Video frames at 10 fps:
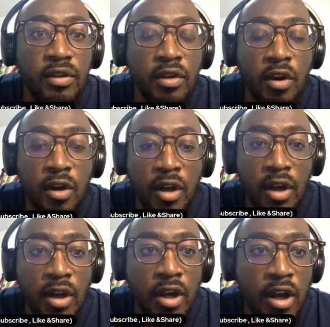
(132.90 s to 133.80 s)
you know
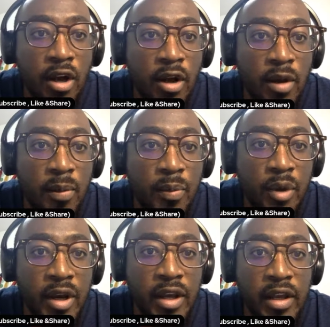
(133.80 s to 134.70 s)

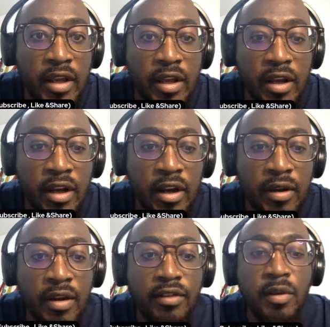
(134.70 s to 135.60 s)

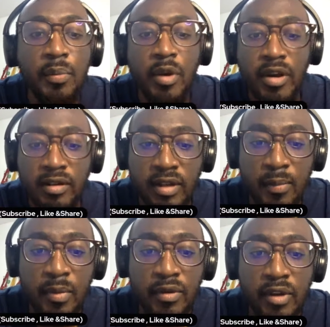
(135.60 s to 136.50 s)
it's a pretty
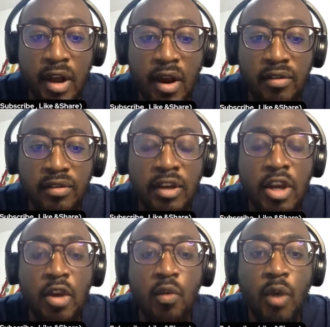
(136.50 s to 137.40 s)
simple task
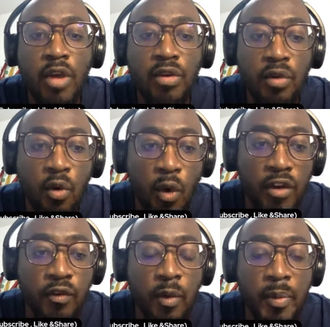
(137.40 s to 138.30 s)
where you
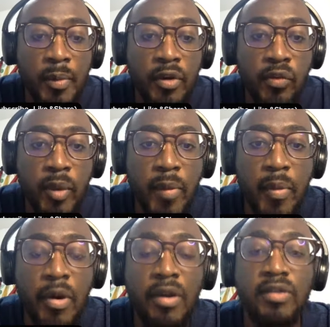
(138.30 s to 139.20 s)
request for people's
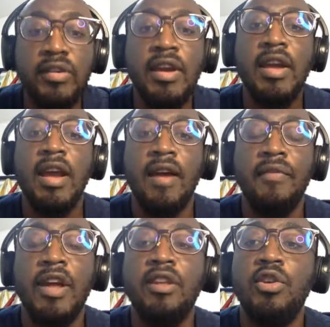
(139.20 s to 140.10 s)
papers,
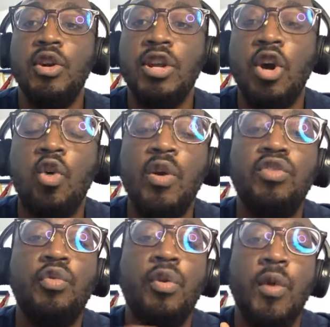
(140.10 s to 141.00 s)
and then you can
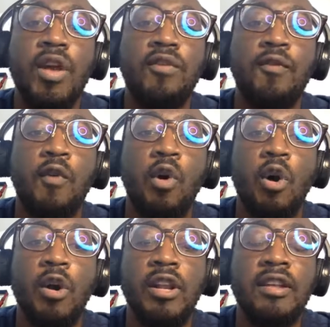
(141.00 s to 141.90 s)
always request
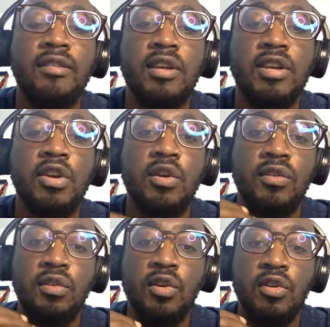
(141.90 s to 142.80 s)
for, let's say
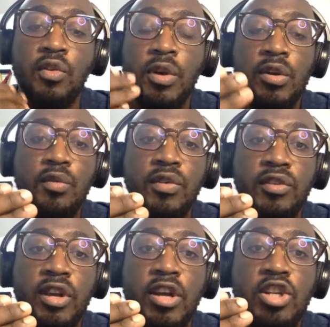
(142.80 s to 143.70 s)
you're doing your
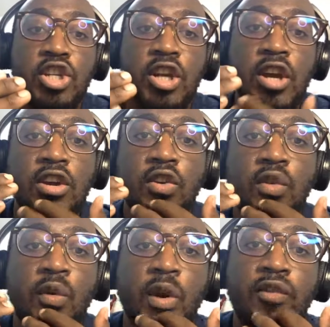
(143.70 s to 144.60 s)
research,
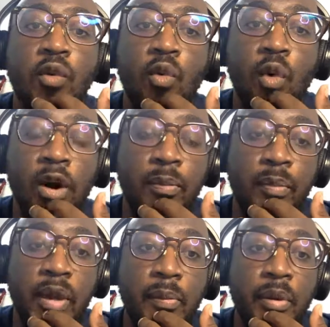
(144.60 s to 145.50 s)
you request for one
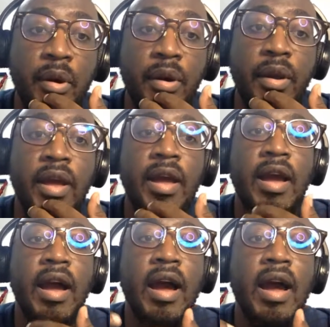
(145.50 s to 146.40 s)
paper,
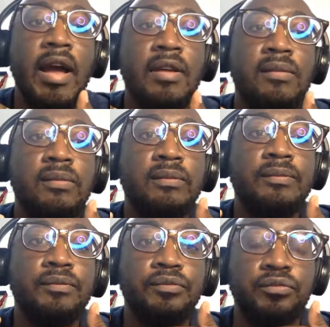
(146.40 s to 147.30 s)
and